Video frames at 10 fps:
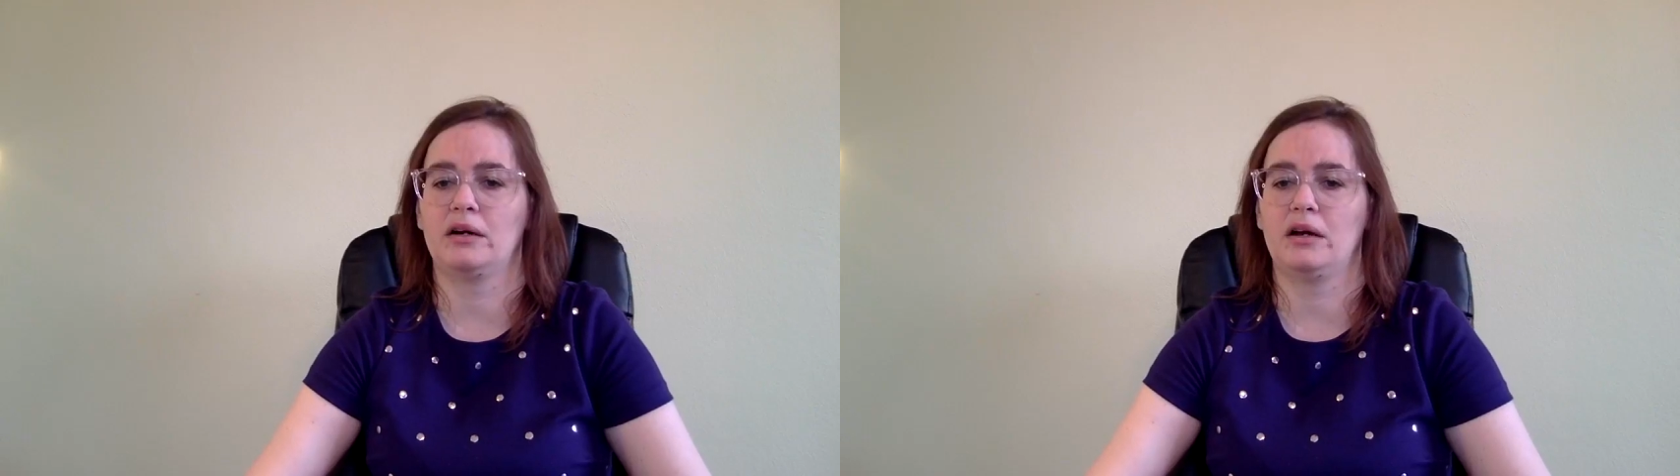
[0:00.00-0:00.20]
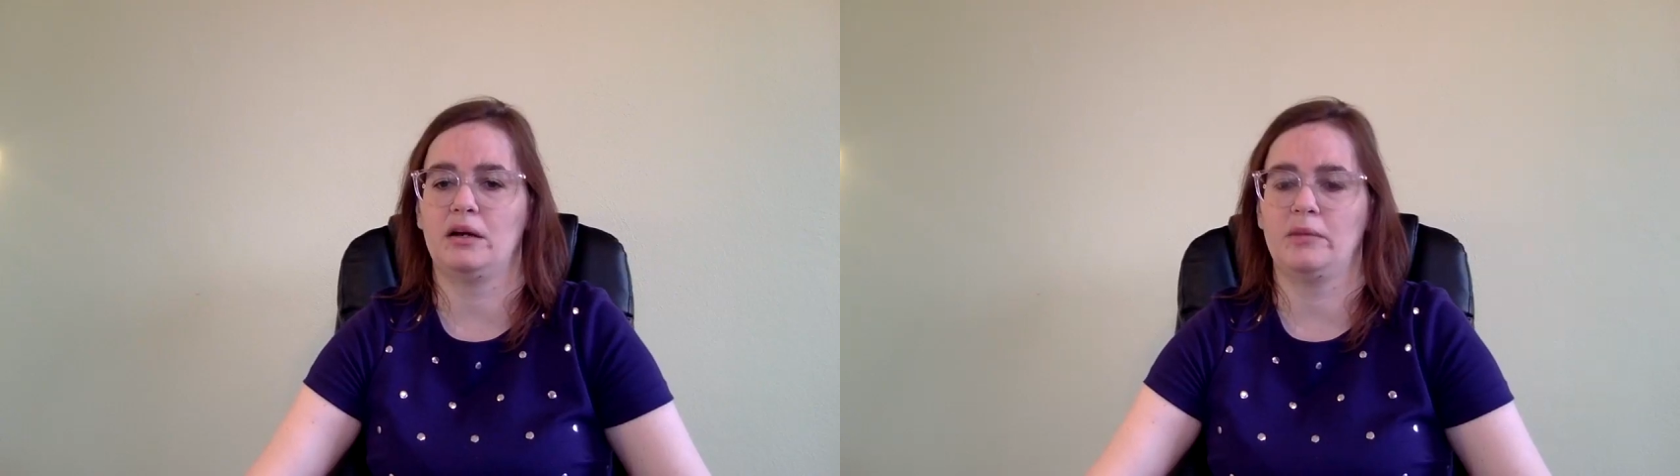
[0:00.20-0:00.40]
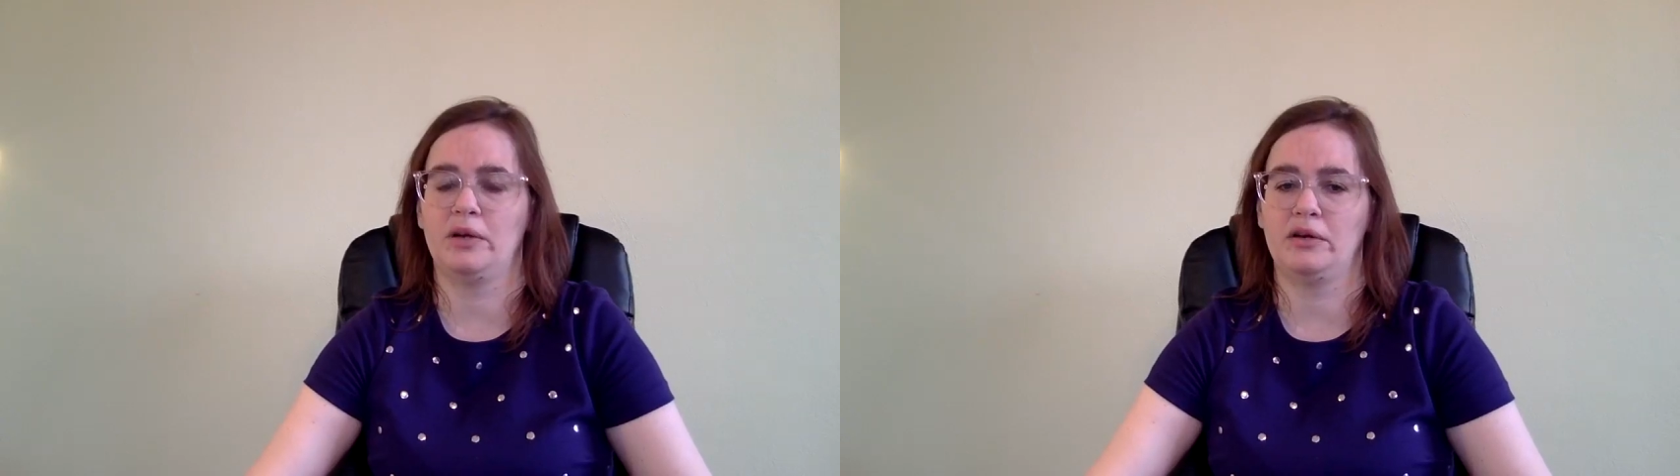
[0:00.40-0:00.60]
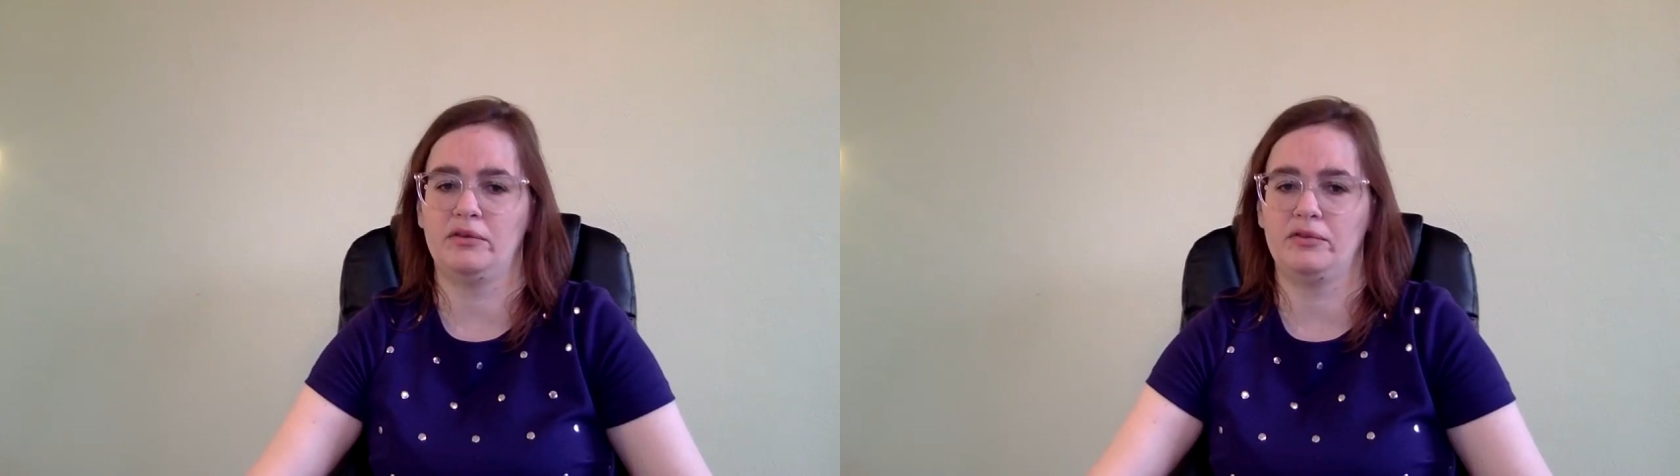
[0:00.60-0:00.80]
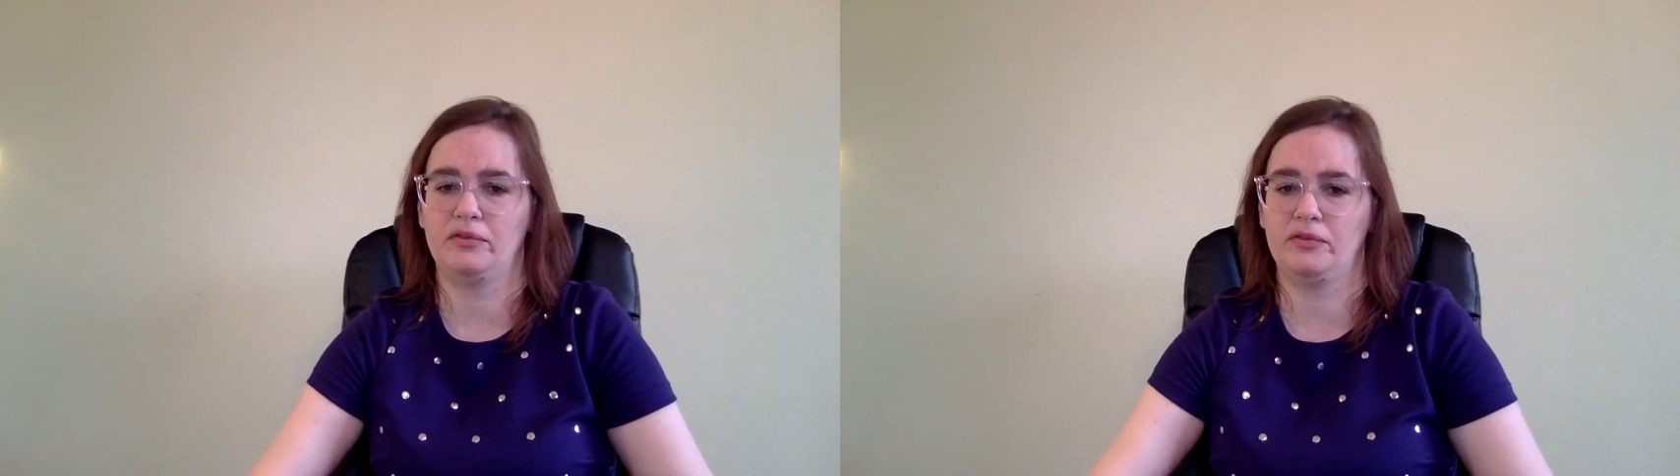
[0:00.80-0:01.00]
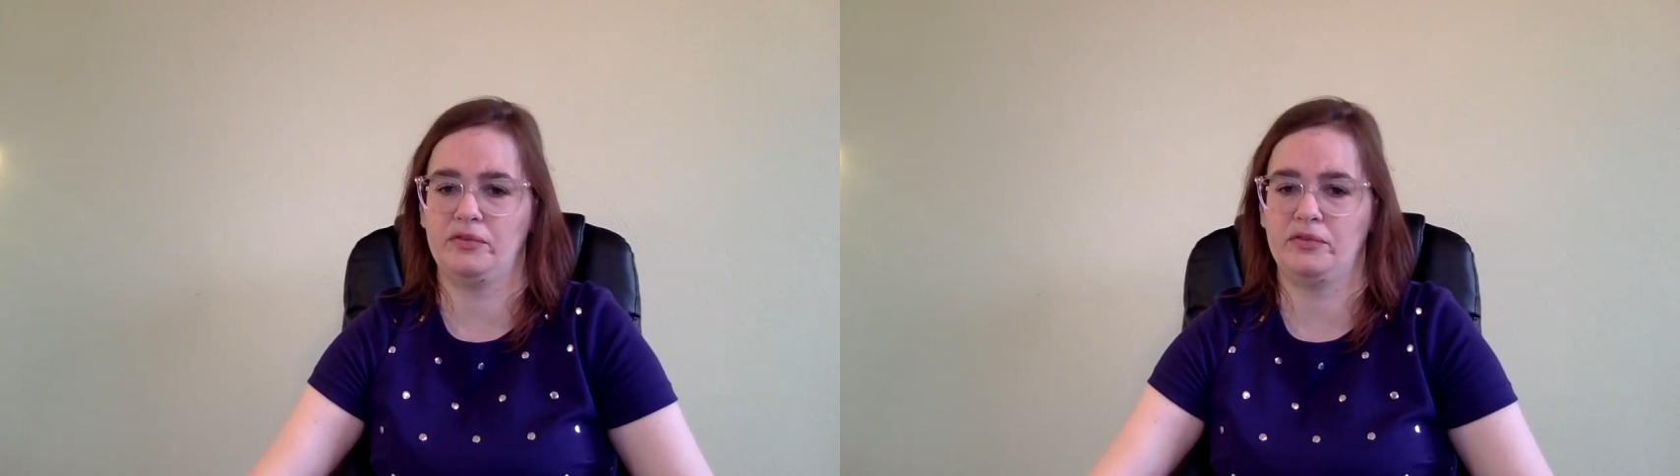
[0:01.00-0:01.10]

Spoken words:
of